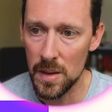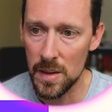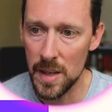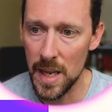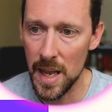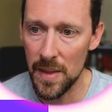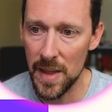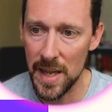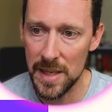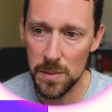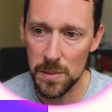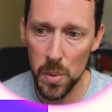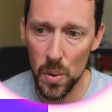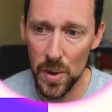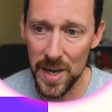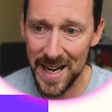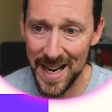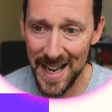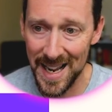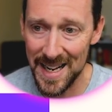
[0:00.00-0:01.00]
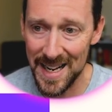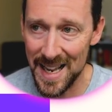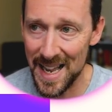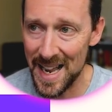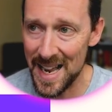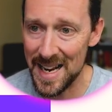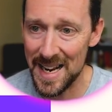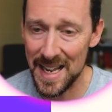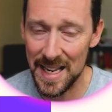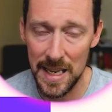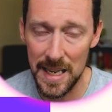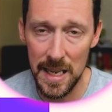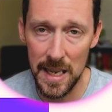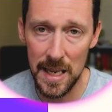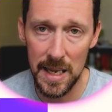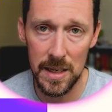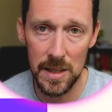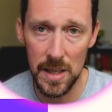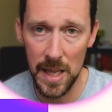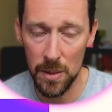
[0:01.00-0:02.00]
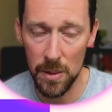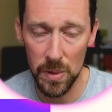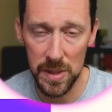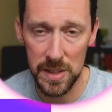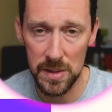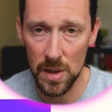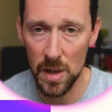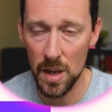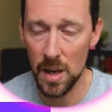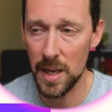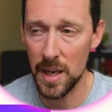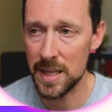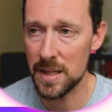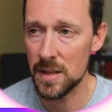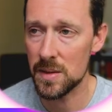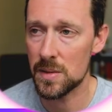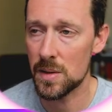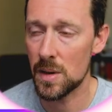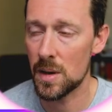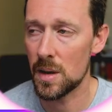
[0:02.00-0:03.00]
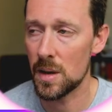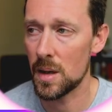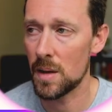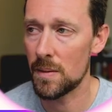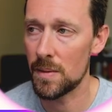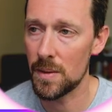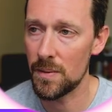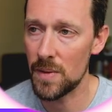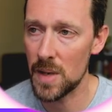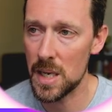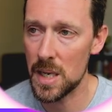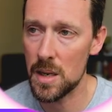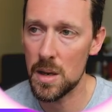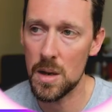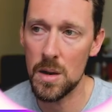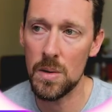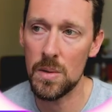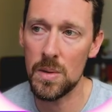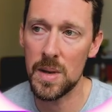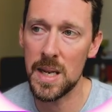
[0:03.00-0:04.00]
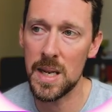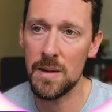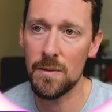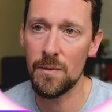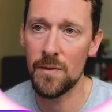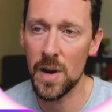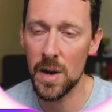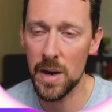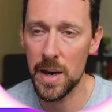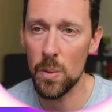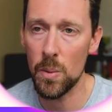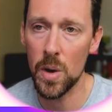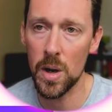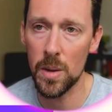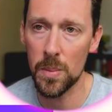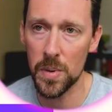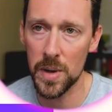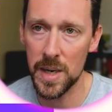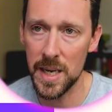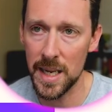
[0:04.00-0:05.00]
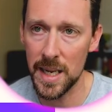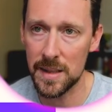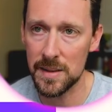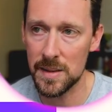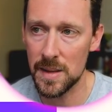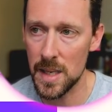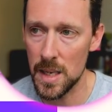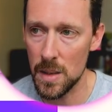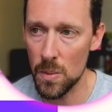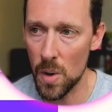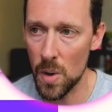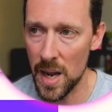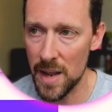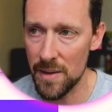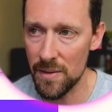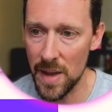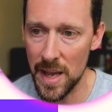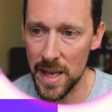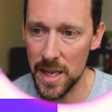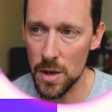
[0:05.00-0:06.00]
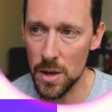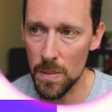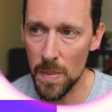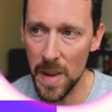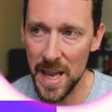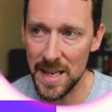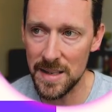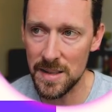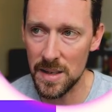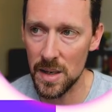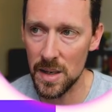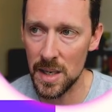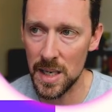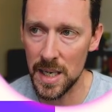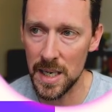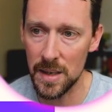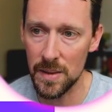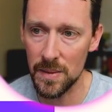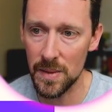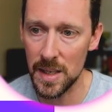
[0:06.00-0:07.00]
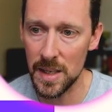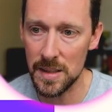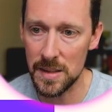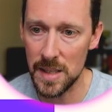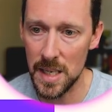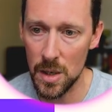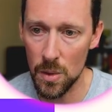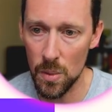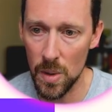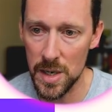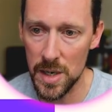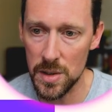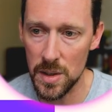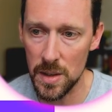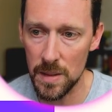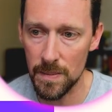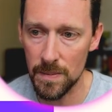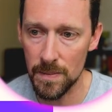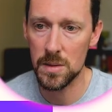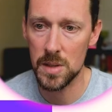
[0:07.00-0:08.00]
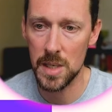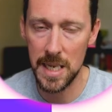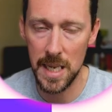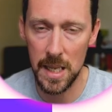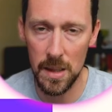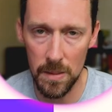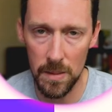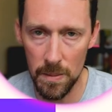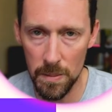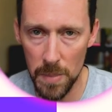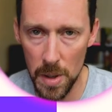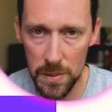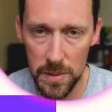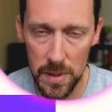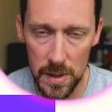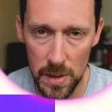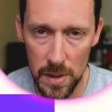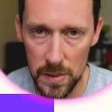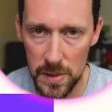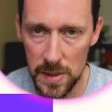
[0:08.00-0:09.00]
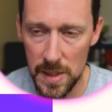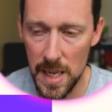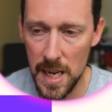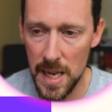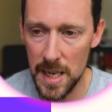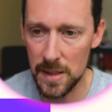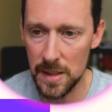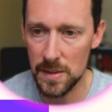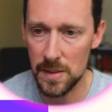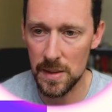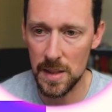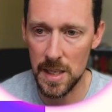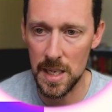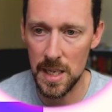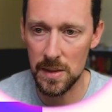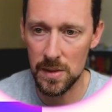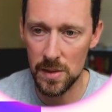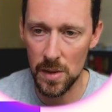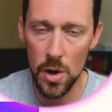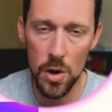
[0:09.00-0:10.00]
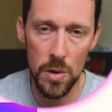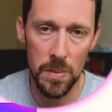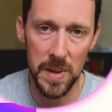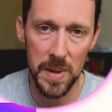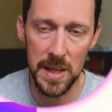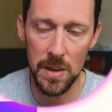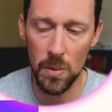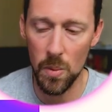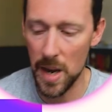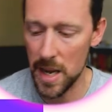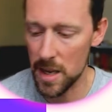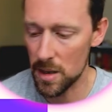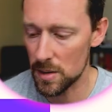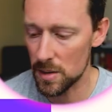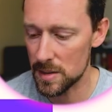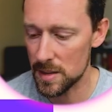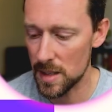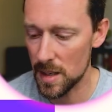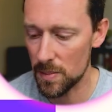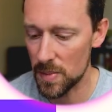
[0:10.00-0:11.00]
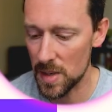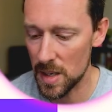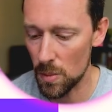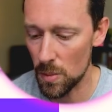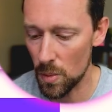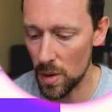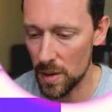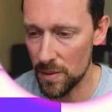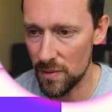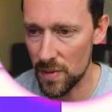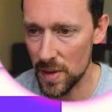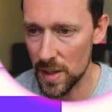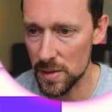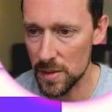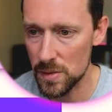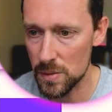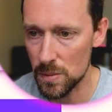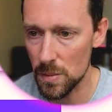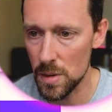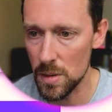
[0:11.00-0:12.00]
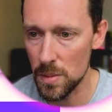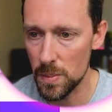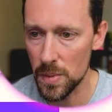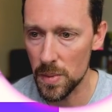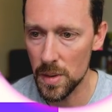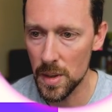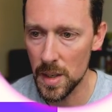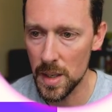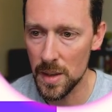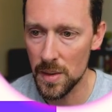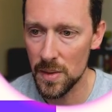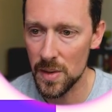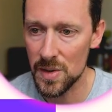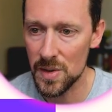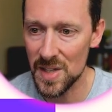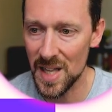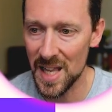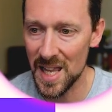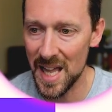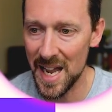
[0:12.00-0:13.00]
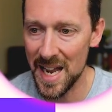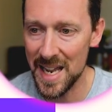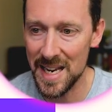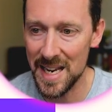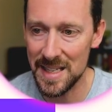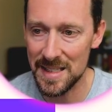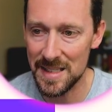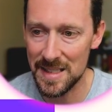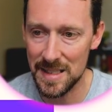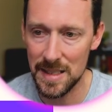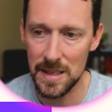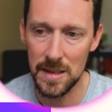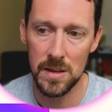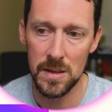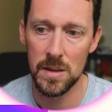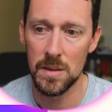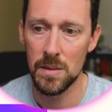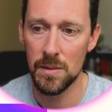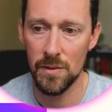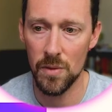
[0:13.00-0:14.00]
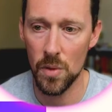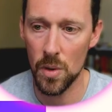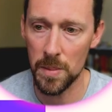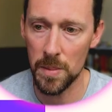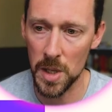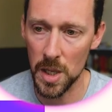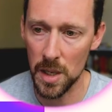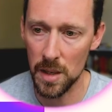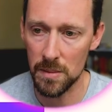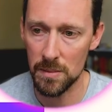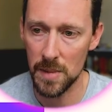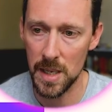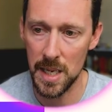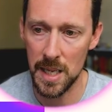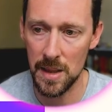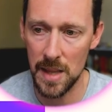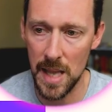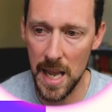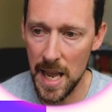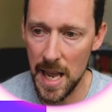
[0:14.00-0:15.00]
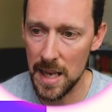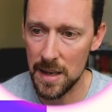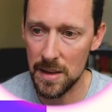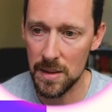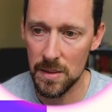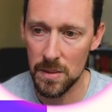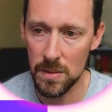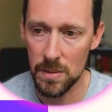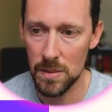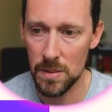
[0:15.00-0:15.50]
Now that's 0.99. Again, like we saw at the start of the video, it very well predicts the y value based on this equation. To get both of those things, the slope and the y-intercept in one fell swoop, there's a Linest formula, and that